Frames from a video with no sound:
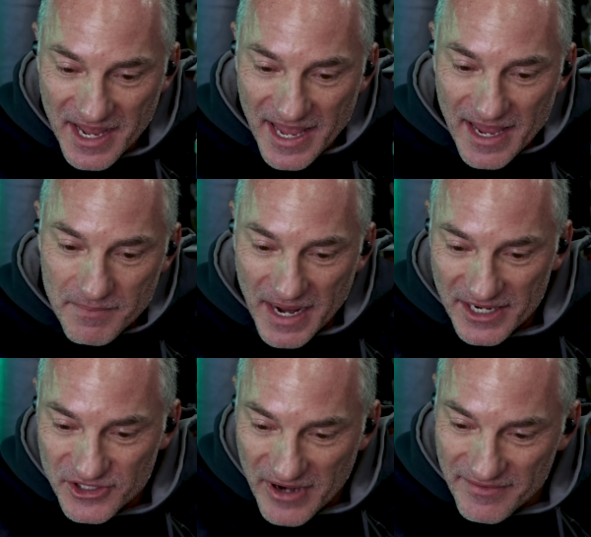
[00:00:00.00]
And
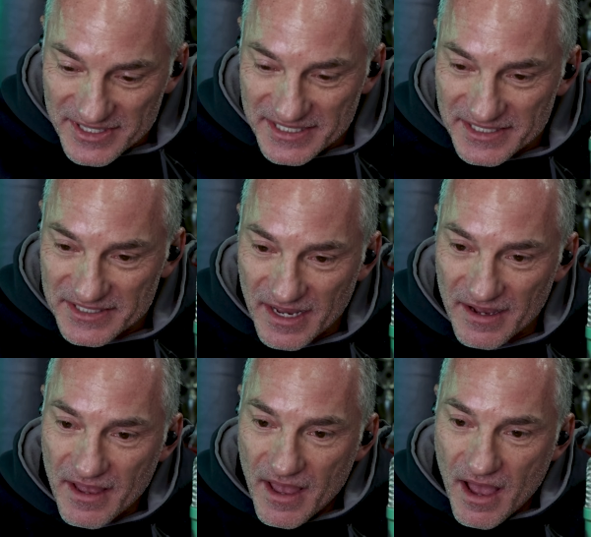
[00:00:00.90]
man, Travis is
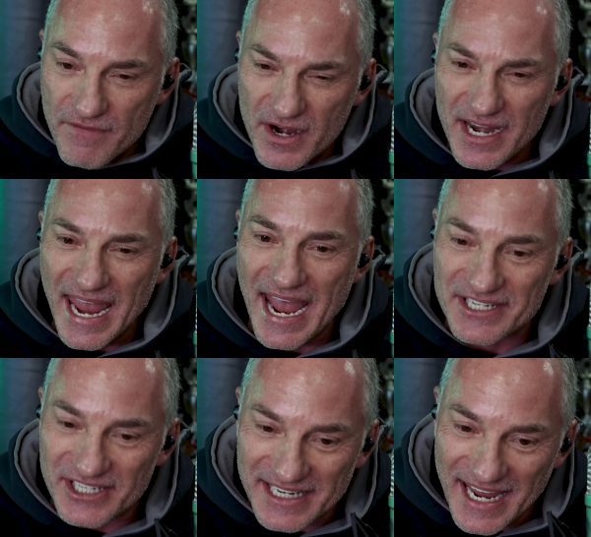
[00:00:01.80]
a very
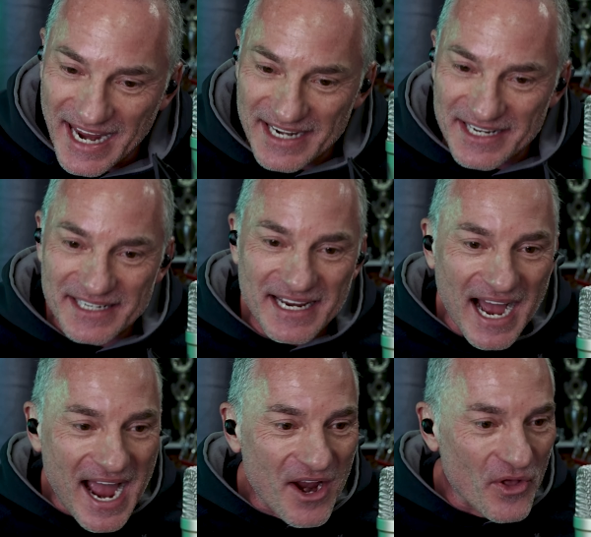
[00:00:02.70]
educated
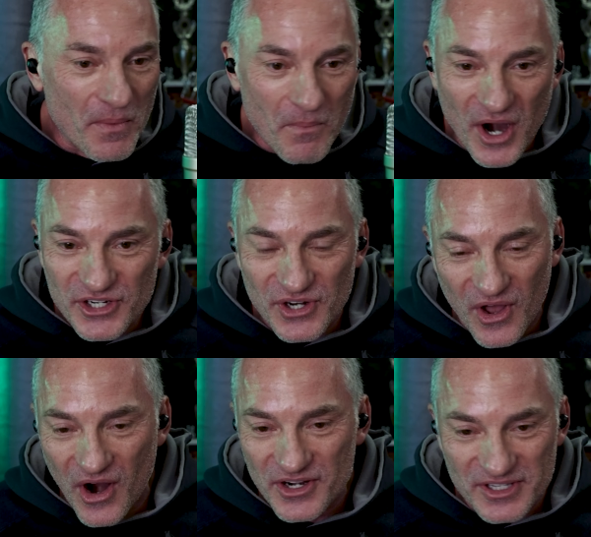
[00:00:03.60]
guy on the martial
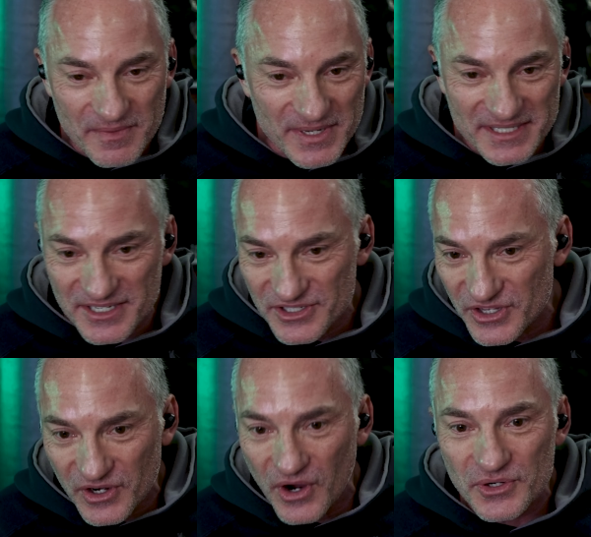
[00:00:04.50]
arts, the business,
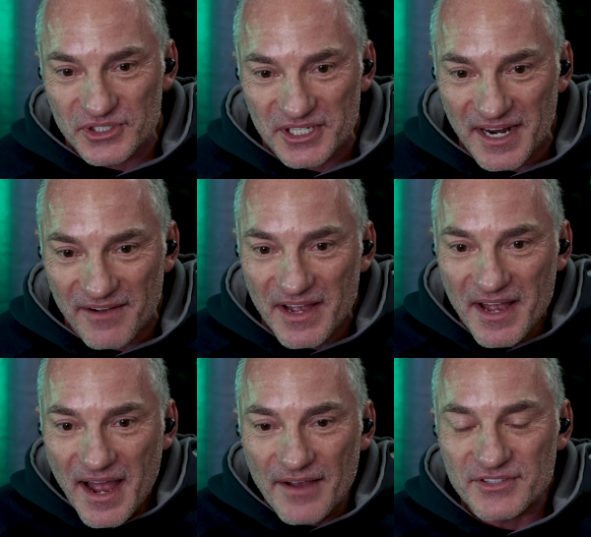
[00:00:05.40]
the coaching. I've
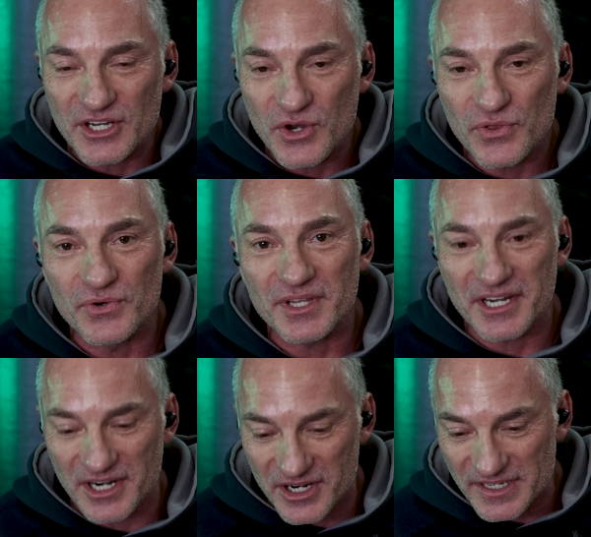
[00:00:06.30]
seen you through the
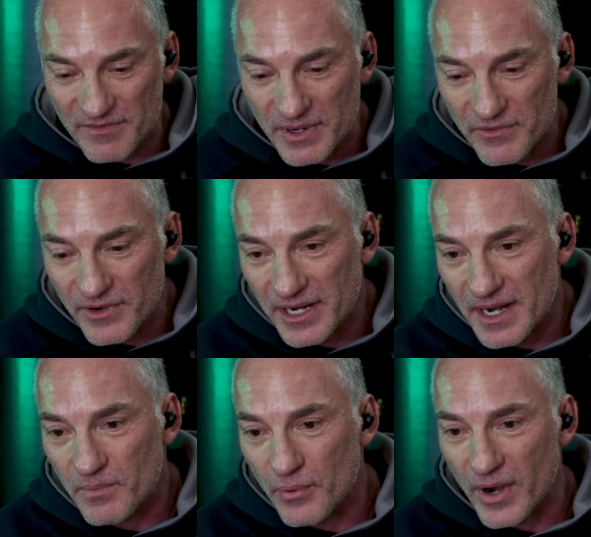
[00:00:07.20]
years. I've been really
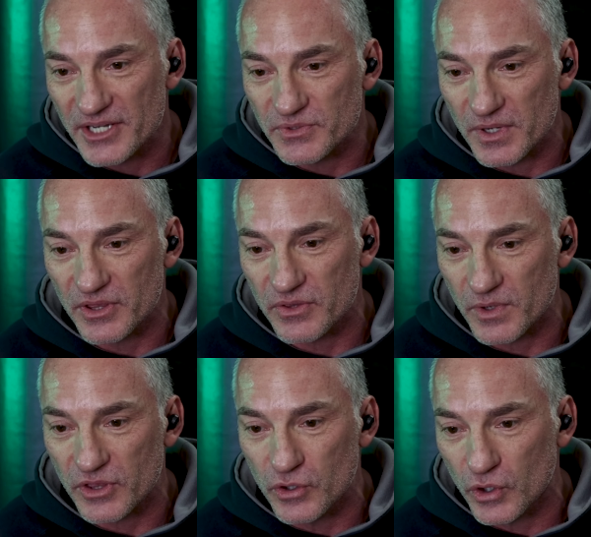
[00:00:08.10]
impressed
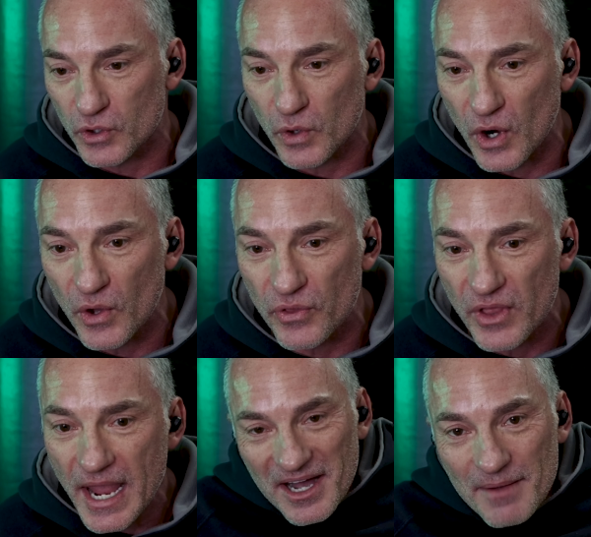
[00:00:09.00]
with your growth.
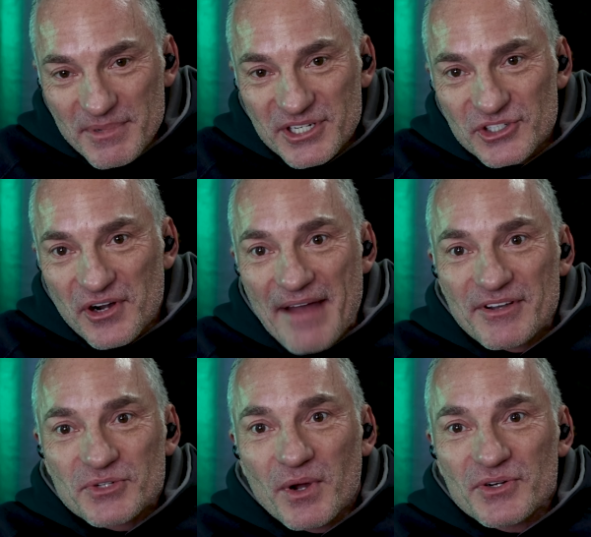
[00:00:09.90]
Mr.
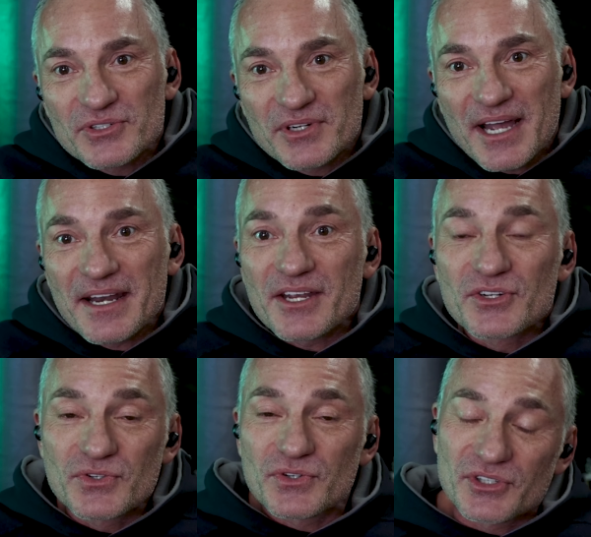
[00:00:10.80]
Travis, why don't you kind of
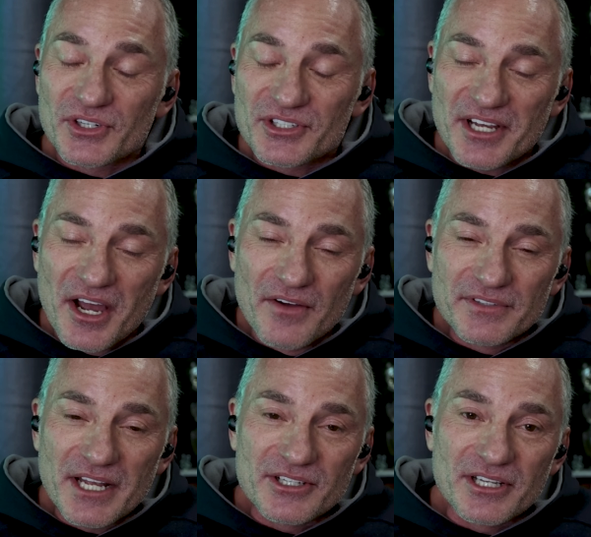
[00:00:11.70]
introduce
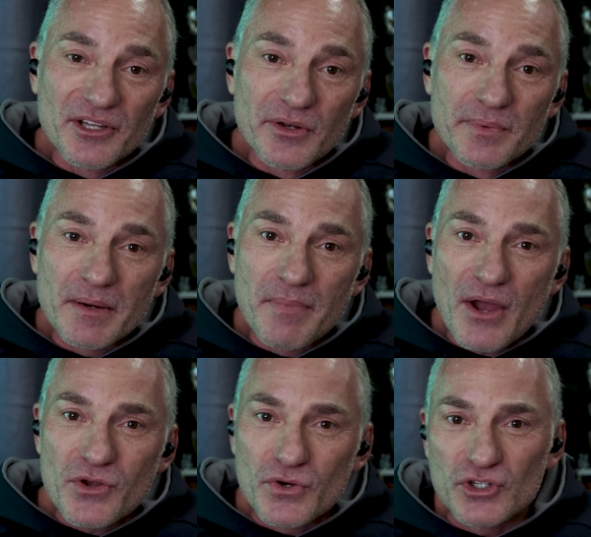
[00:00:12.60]
yourself? Tell us a little bit
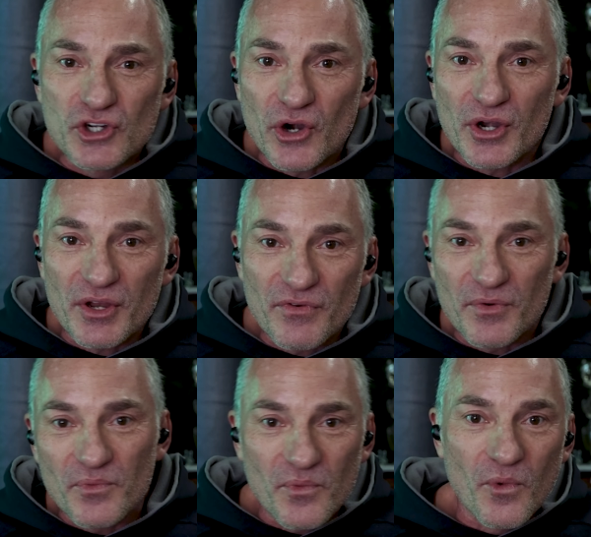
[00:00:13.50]
about your journey
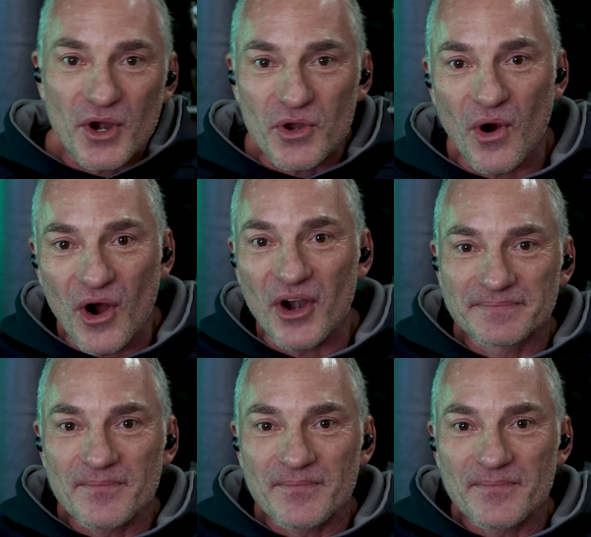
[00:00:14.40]
from where you are.